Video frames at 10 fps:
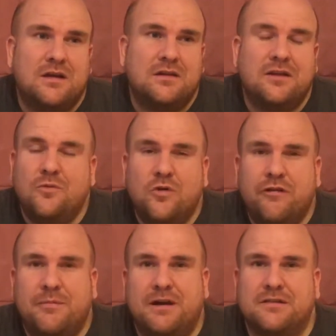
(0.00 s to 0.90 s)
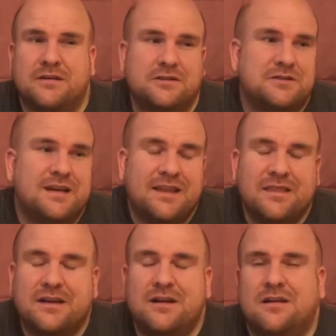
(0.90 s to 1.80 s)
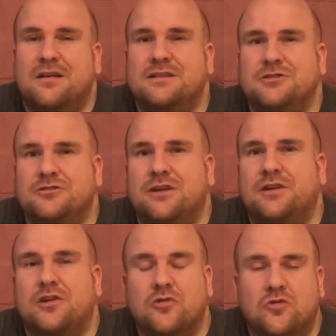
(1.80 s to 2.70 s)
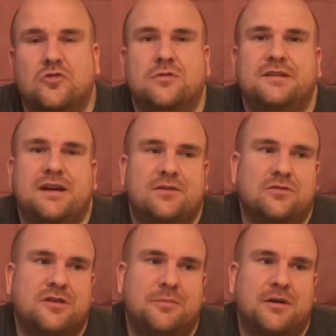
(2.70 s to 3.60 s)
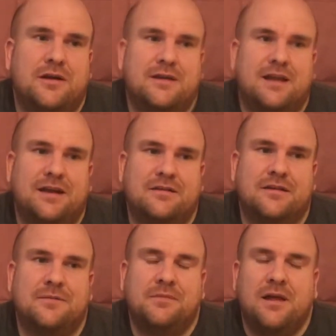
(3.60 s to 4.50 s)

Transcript: don't worry about it. Just get the car, enjoy it. You can always add autopilot later.